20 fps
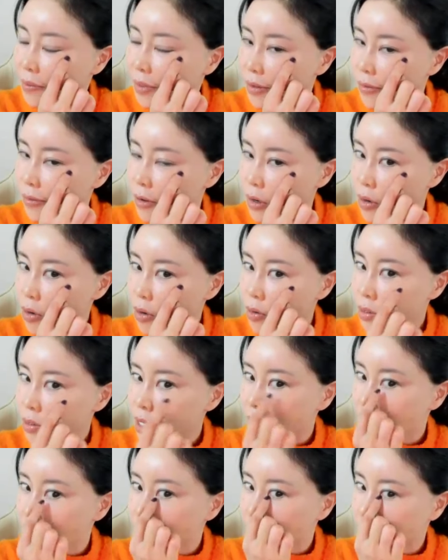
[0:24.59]
If you're
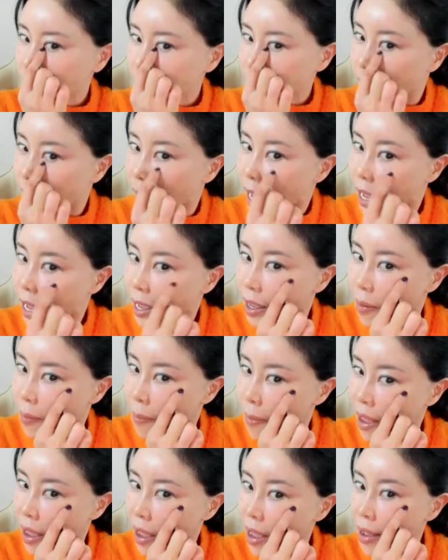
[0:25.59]
concerned about
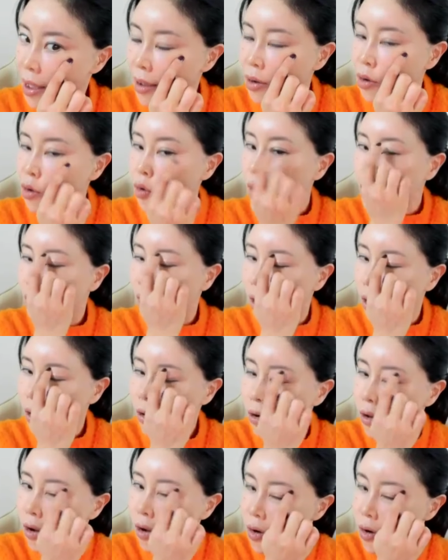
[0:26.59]
eyebag or
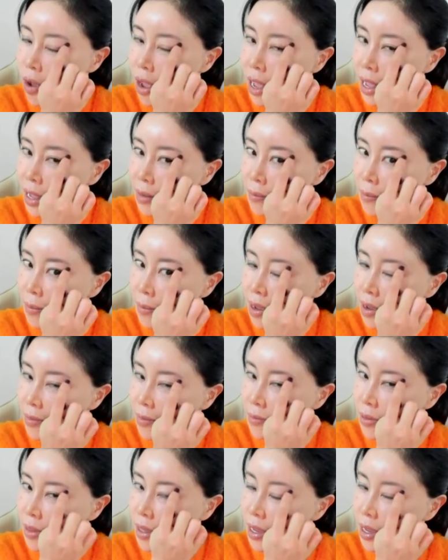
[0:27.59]
hollow
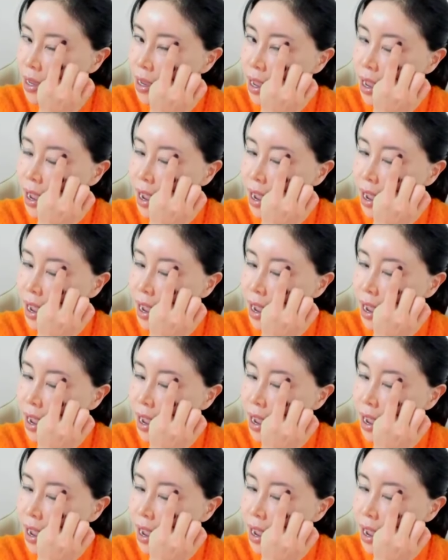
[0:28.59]
above the